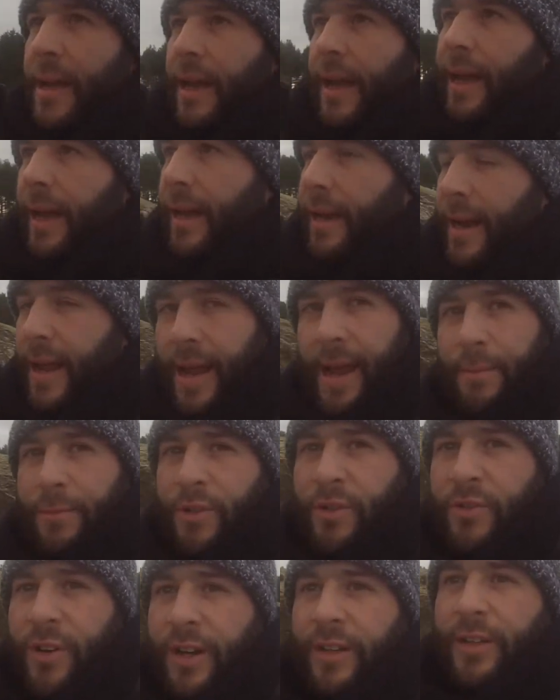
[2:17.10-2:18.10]
and I'm
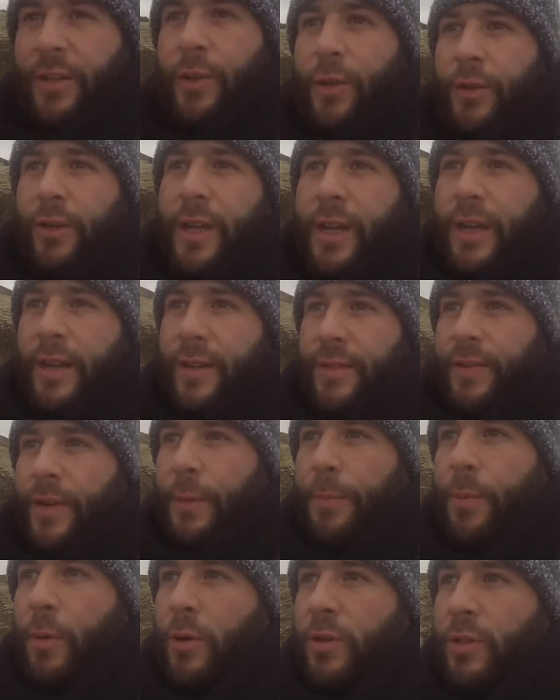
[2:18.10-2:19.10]
just trying to look for a
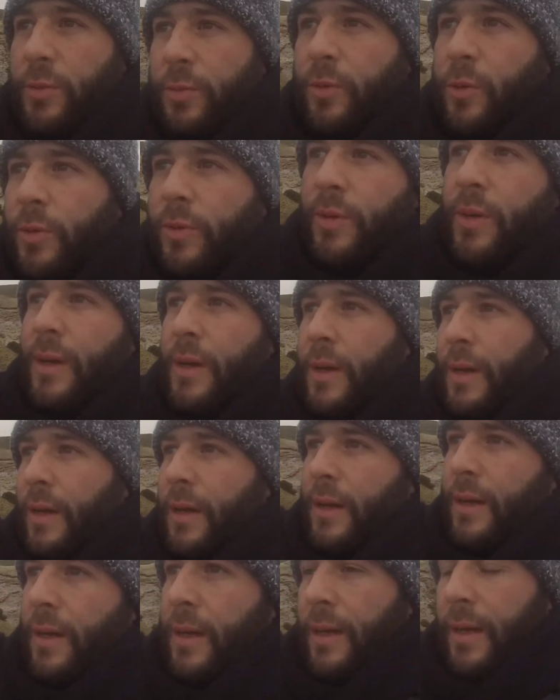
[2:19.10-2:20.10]
possible
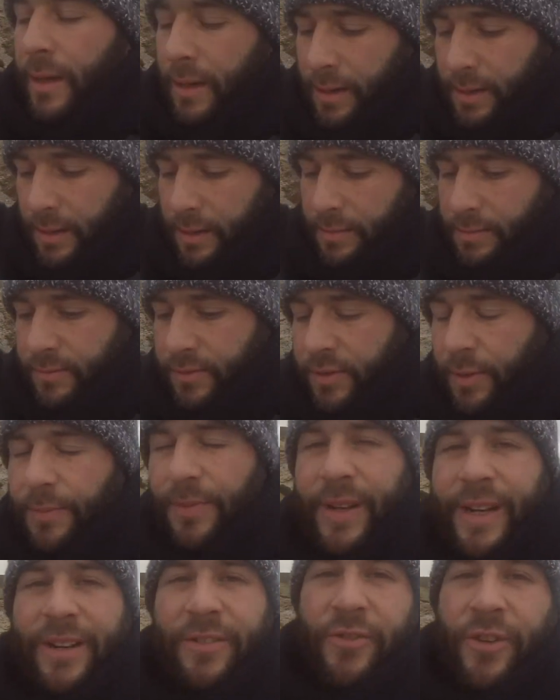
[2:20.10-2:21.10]

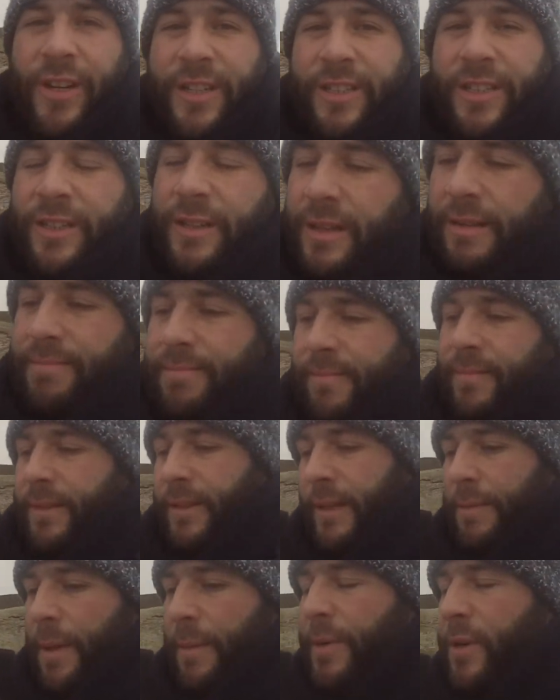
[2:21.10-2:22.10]
something interesting
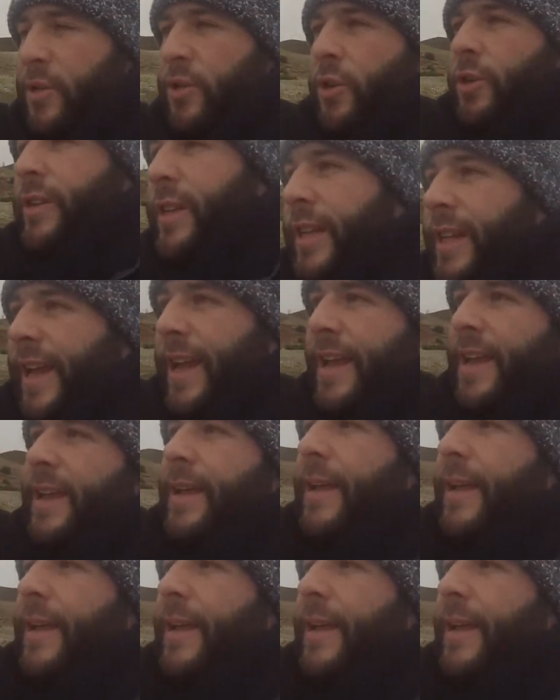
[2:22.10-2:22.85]
to maybe shoot today.